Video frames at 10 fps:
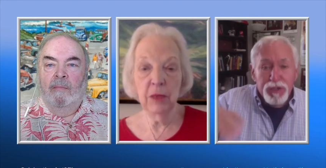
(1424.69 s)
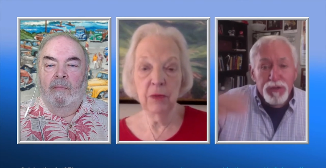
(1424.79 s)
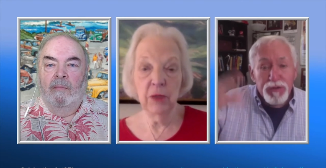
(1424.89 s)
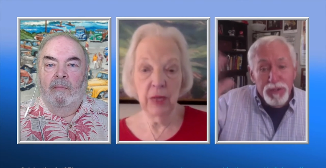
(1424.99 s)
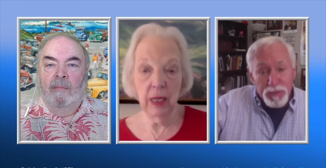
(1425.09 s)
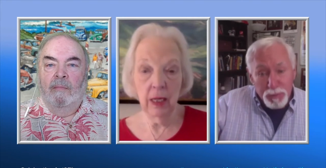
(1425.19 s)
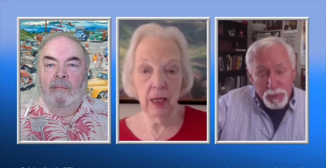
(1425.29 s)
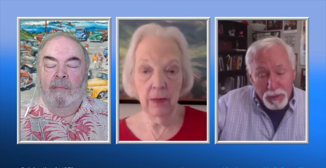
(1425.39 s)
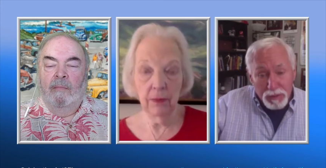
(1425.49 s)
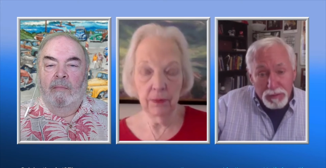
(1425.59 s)
Speaker 1: to this
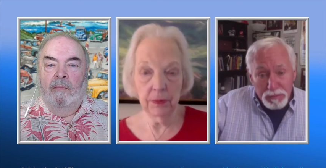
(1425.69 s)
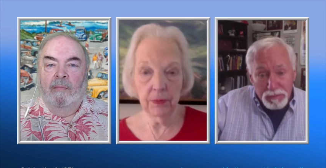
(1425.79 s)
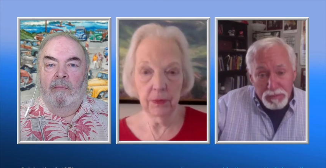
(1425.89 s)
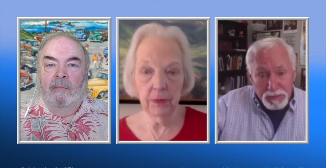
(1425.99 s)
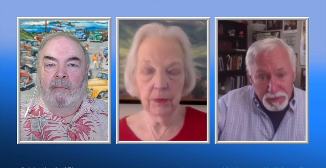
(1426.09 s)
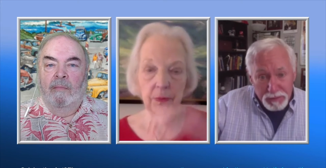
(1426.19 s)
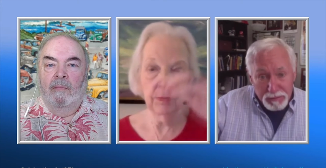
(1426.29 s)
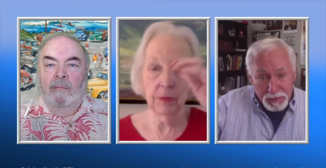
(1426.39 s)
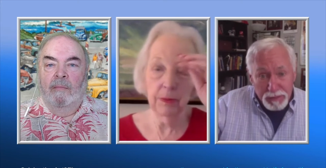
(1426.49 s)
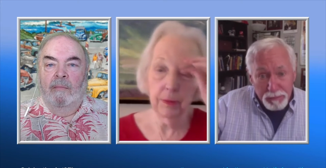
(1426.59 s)
book,
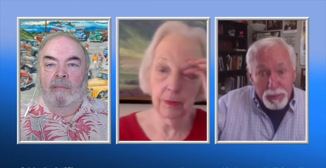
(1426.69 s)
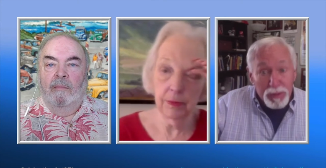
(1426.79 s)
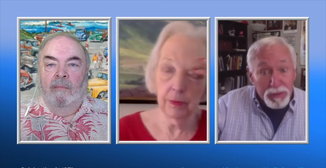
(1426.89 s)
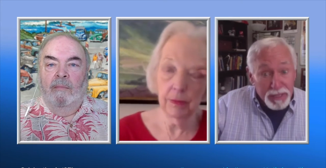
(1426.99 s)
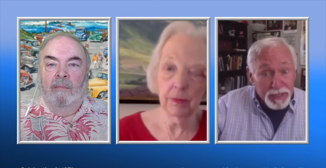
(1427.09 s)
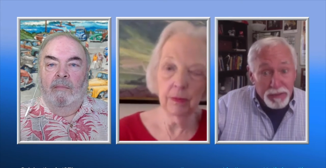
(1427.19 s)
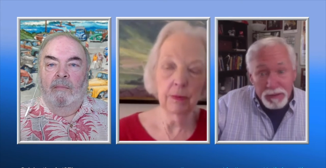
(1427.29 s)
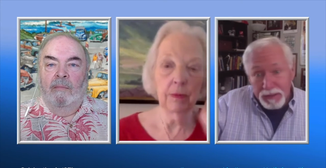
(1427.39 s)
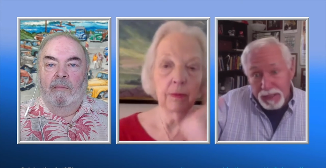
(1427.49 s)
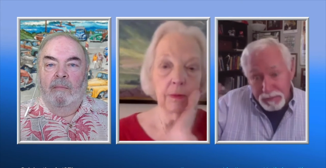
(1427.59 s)
10, 10 books
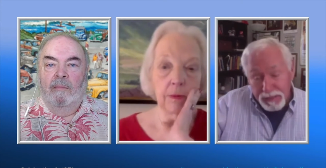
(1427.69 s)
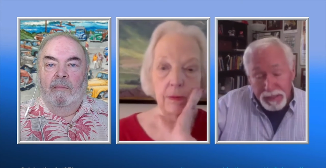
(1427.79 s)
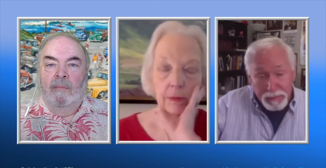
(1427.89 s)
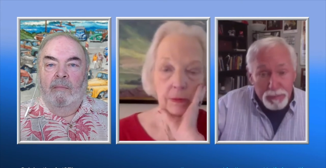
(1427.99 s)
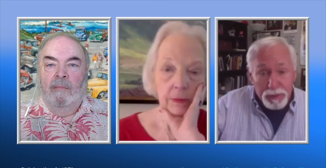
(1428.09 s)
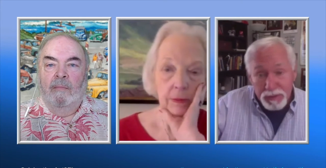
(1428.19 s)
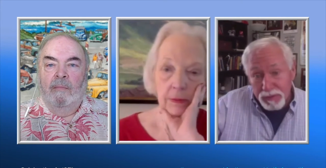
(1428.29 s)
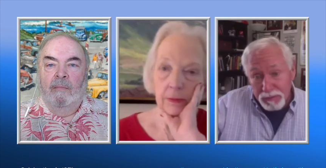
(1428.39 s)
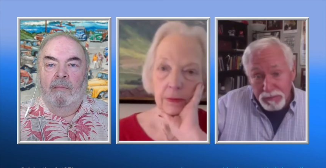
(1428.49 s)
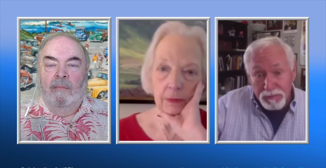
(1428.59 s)
later, at 10
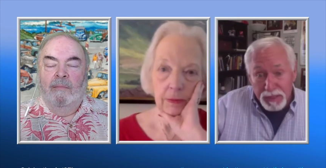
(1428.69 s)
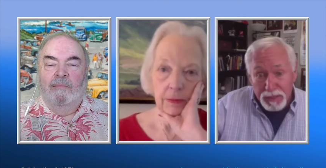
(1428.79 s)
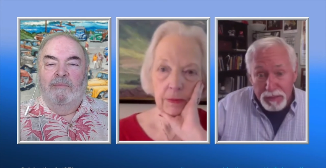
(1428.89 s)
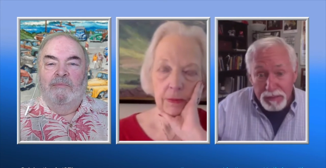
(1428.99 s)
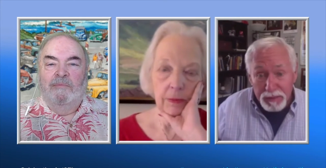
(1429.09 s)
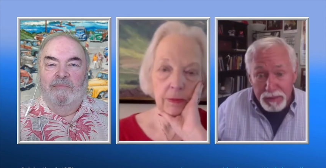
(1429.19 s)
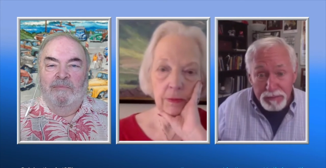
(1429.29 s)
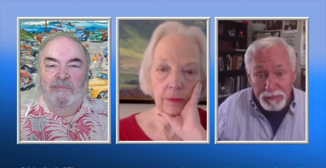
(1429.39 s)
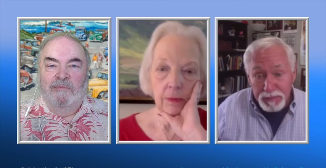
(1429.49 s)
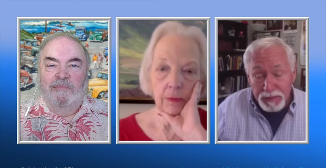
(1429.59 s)
books and, and,
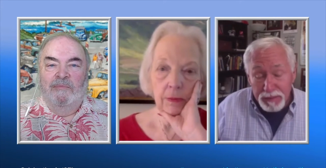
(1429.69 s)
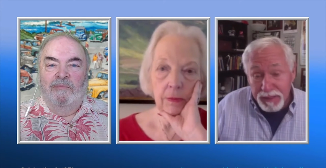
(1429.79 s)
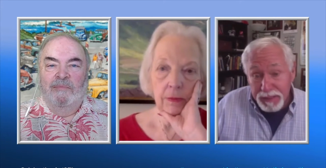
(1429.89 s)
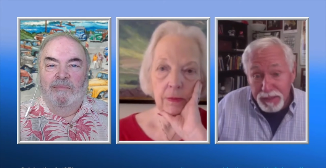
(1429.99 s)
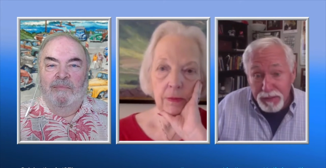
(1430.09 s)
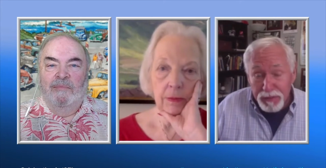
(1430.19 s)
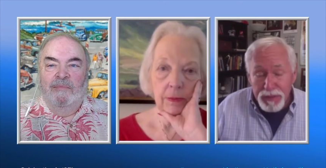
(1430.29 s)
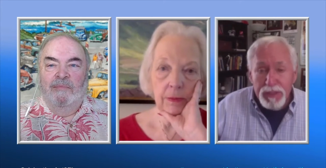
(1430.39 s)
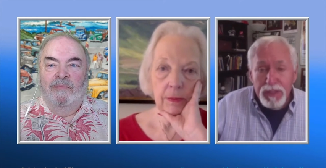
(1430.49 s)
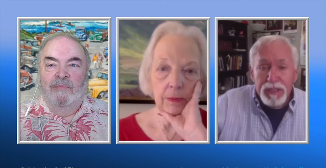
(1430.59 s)
uh, and 10
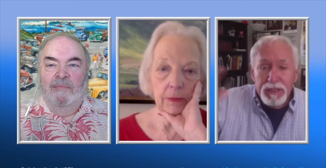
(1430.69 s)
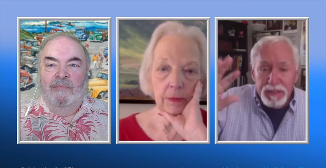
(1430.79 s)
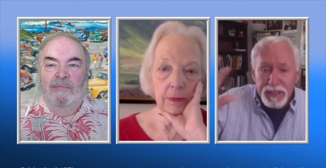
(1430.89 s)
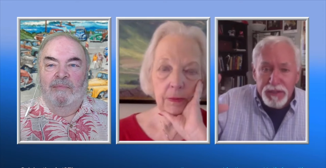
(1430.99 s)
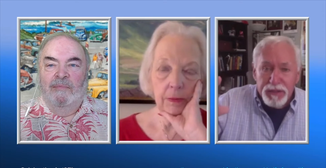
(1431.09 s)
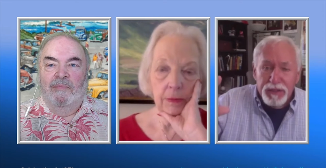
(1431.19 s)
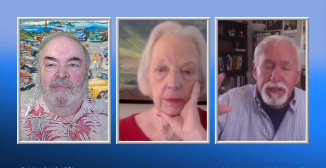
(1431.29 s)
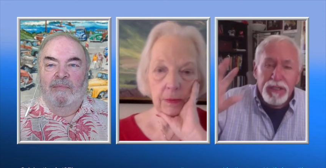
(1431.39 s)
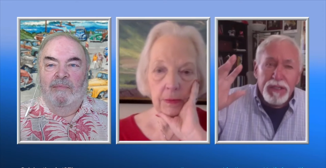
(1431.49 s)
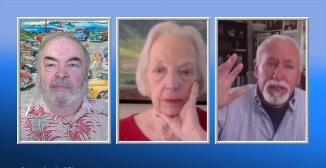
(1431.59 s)
years later,
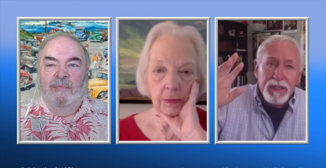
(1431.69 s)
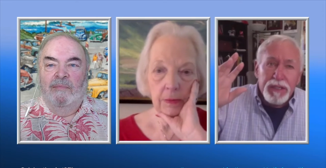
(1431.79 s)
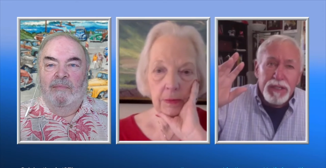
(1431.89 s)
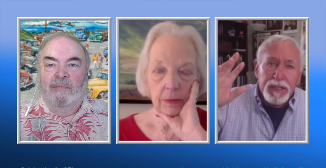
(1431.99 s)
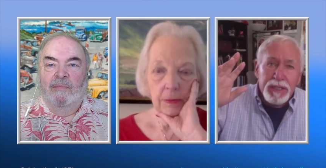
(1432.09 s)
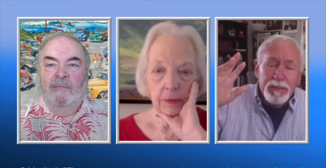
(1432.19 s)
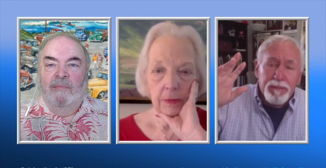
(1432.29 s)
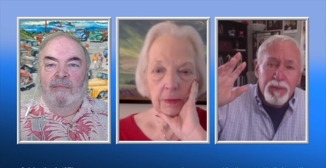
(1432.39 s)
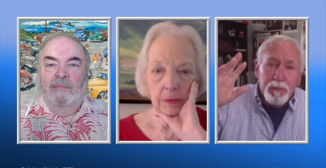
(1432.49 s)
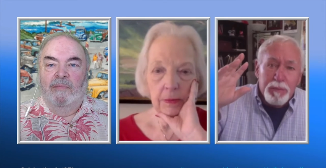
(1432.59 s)

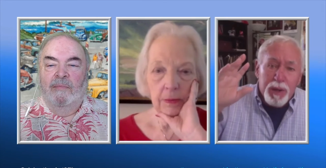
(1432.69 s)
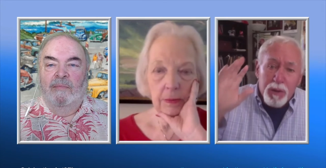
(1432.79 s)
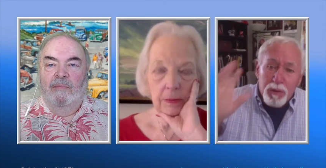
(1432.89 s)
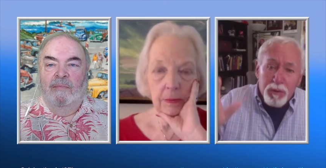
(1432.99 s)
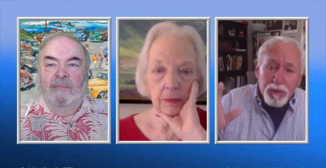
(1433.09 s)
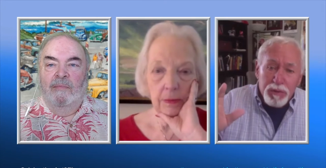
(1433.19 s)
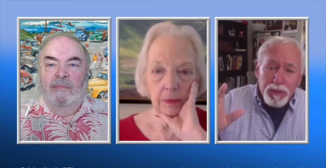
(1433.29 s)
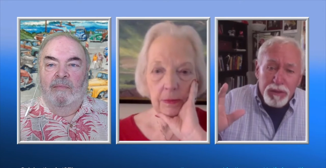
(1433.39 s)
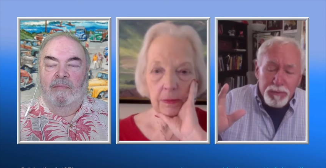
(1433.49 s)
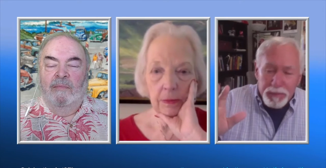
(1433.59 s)
um, Beau,
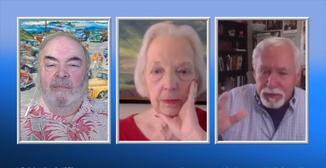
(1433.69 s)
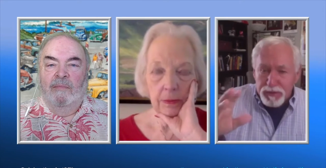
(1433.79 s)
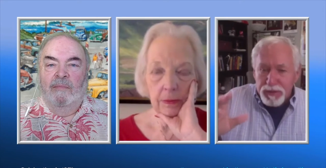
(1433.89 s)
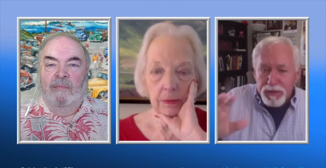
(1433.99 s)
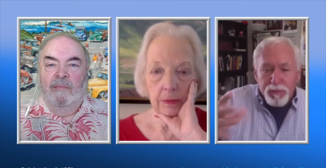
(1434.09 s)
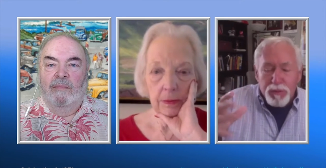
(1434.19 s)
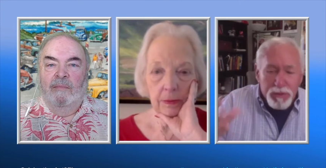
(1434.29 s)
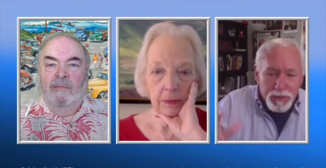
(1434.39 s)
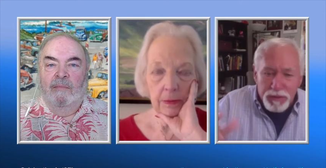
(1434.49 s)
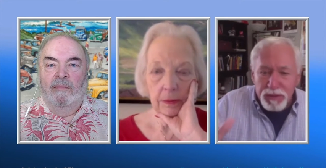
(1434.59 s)
because this is one
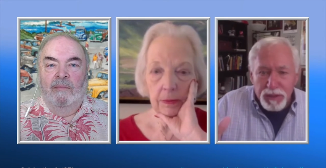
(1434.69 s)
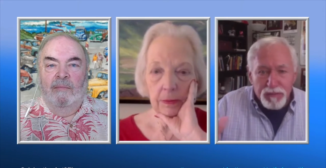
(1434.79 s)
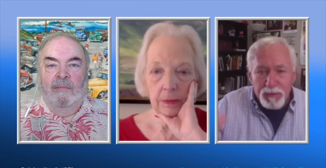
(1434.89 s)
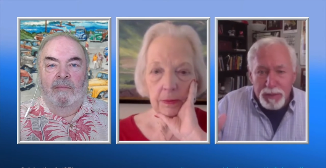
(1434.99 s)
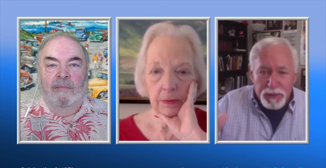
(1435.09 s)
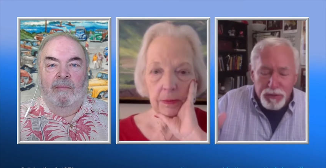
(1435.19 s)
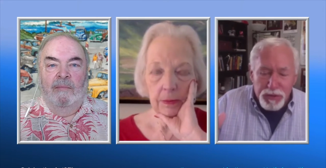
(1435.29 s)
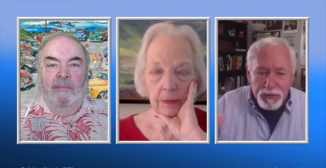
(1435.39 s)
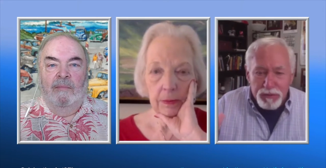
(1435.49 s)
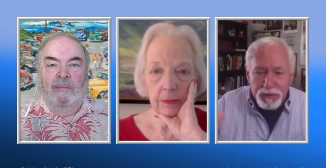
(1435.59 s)
of the things I love about your
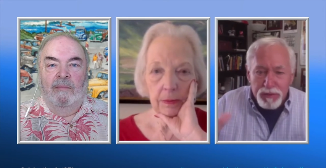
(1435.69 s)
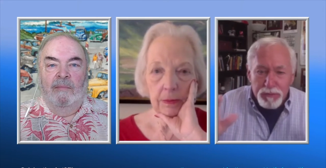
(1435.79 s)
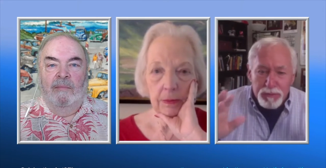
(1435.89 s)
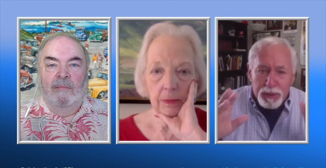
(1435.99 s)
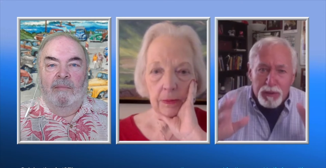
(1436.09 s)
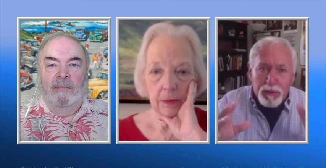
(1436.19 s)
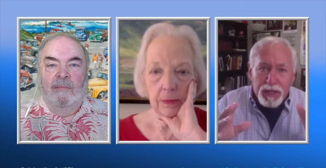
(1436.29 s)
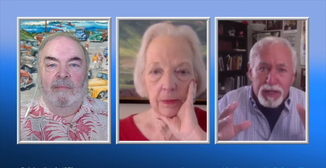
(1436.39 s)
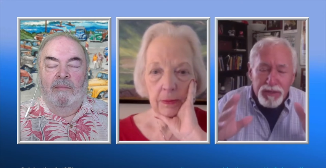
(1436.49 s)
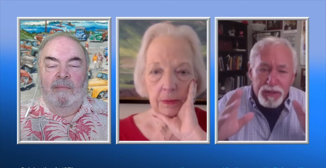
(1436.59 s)
series, Beau
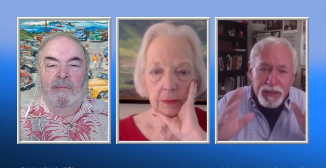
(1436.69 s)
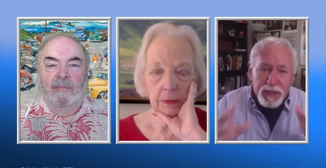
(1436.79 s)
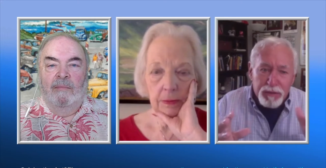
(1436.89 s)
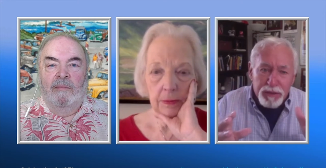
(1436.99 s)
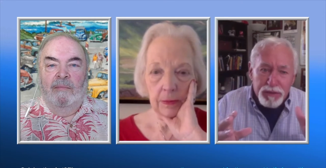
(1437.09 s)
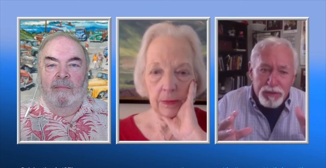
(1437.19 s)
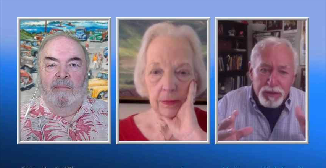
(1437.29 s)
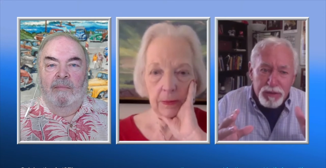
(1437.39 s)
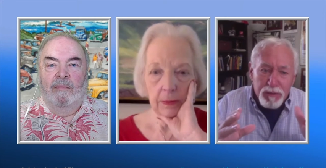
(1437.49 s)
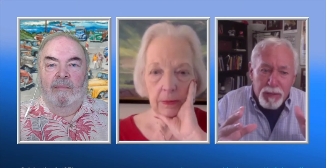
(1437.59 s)
as a
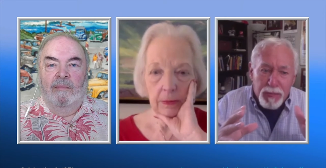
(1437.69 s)
character